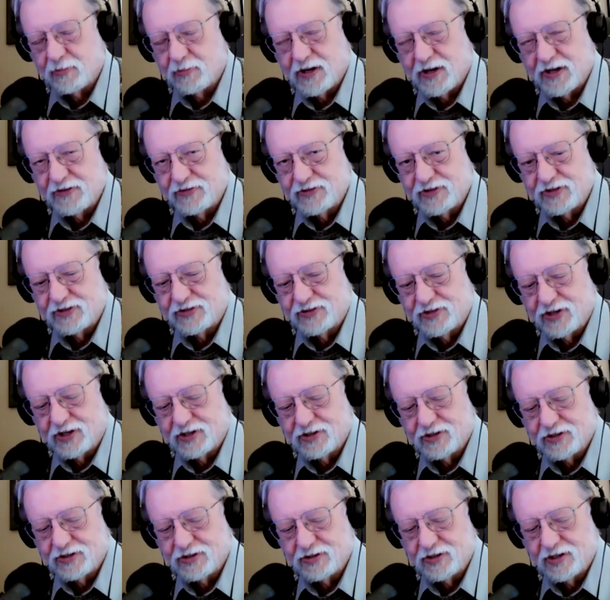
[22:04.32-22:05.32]
part about this,
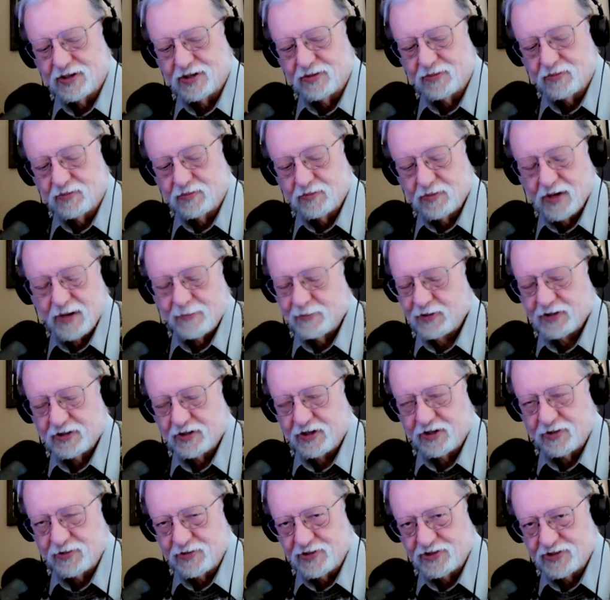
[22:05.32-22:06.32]
Duncan, I'm
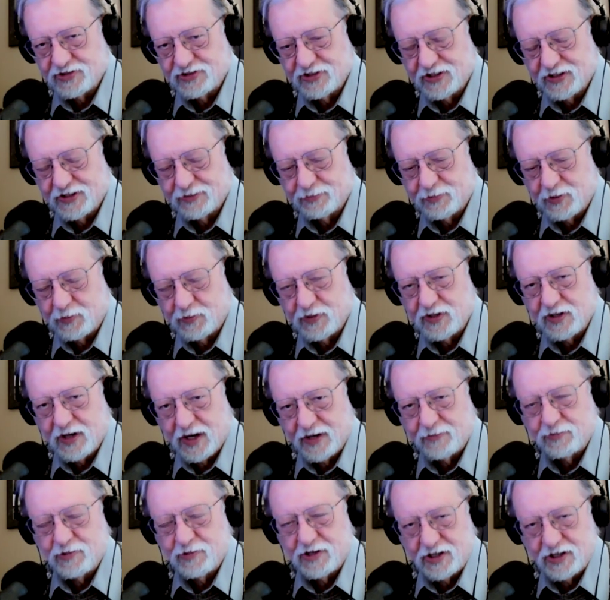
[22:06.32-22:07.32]
not going to do this again, but
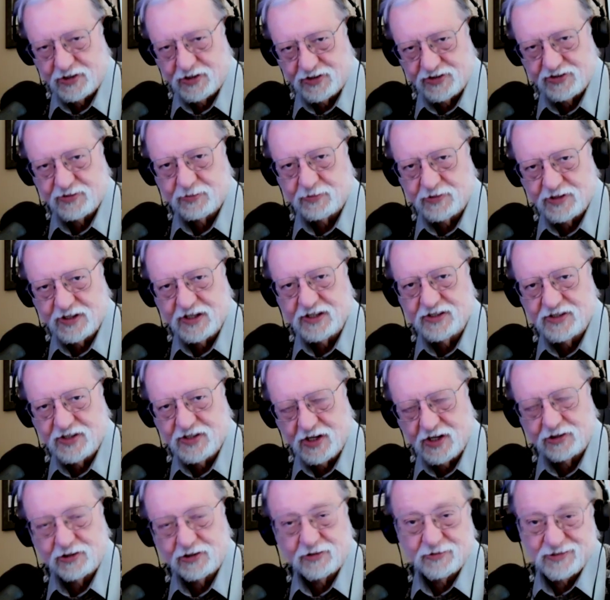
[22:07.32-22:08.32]
I went into some
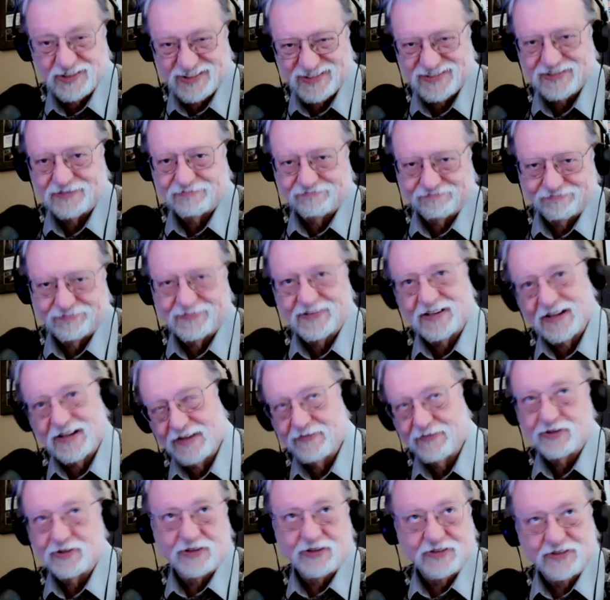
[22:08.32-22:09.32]
detail, just
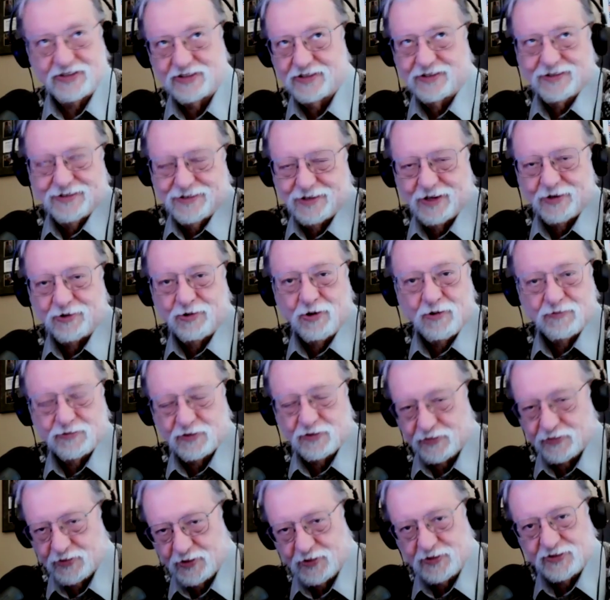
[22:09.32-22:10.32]
even an
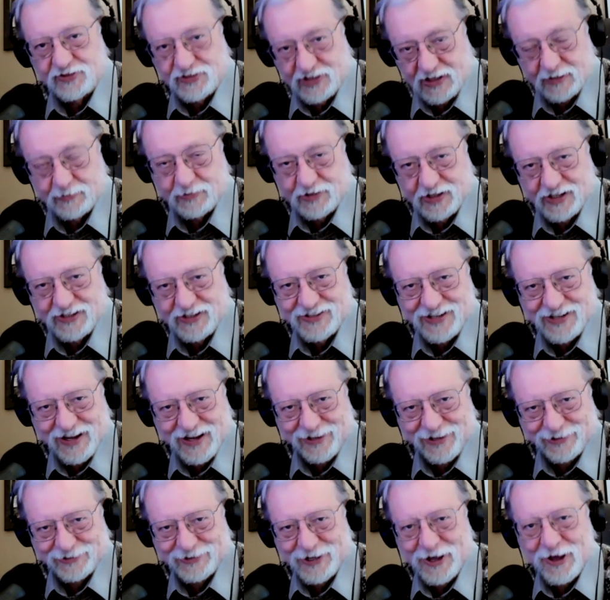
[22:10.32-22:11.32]
overview seemed
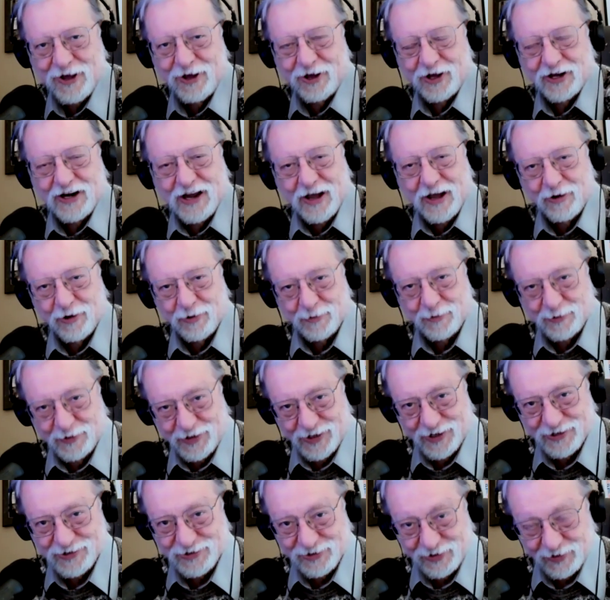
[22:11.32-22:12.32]
detailed on how a
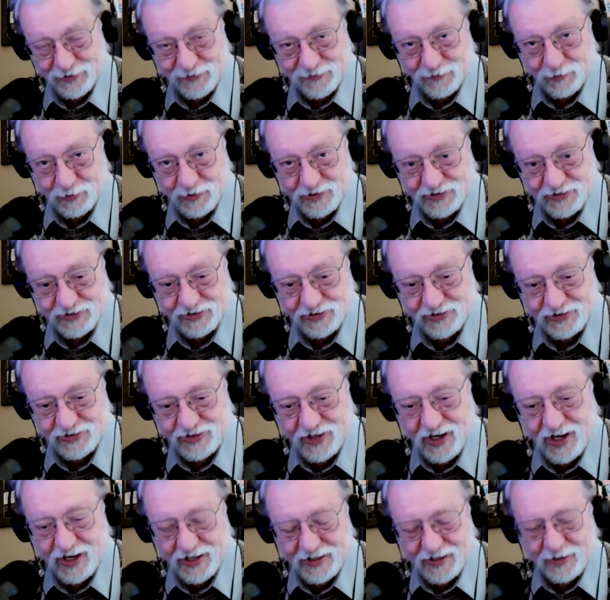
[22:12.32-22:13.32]
reduction in force is
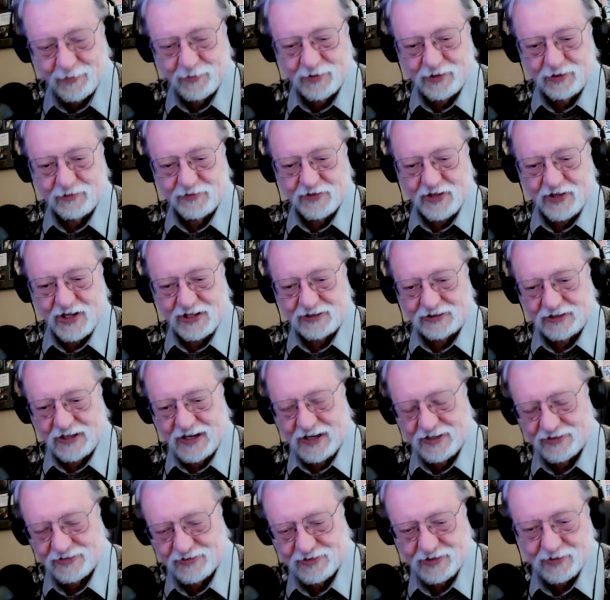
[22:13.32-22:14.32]
done. I went over that
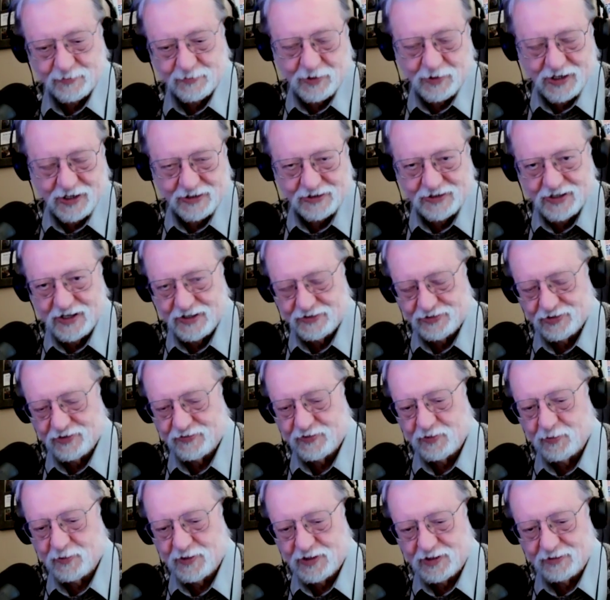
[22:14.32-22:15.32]
last podcast,
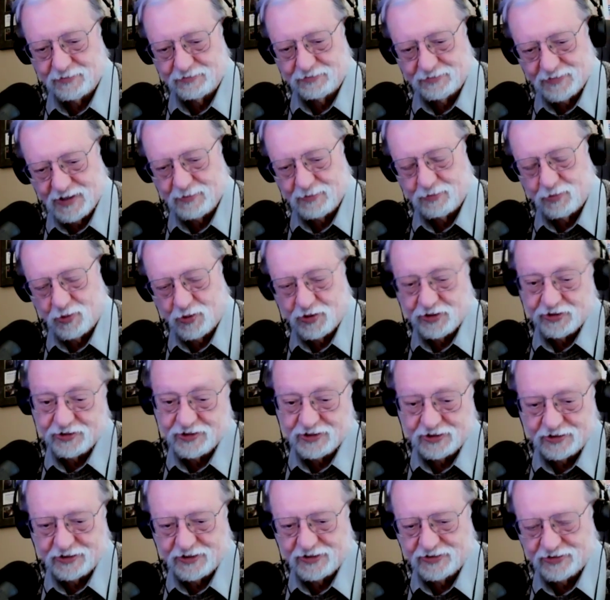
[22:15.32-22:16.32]
so if you want to get more,
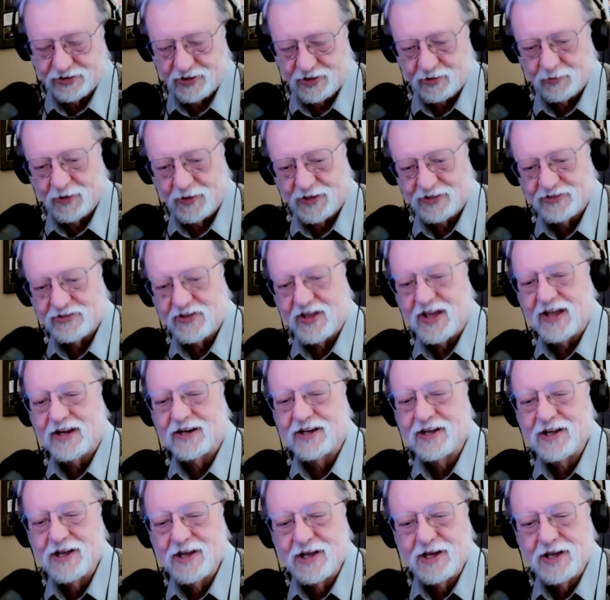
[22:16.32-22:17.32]
you can listen or watch
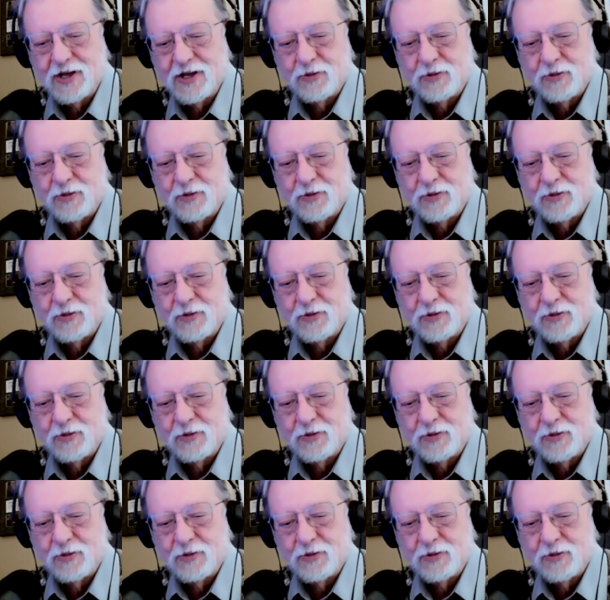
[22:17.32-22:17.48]
that.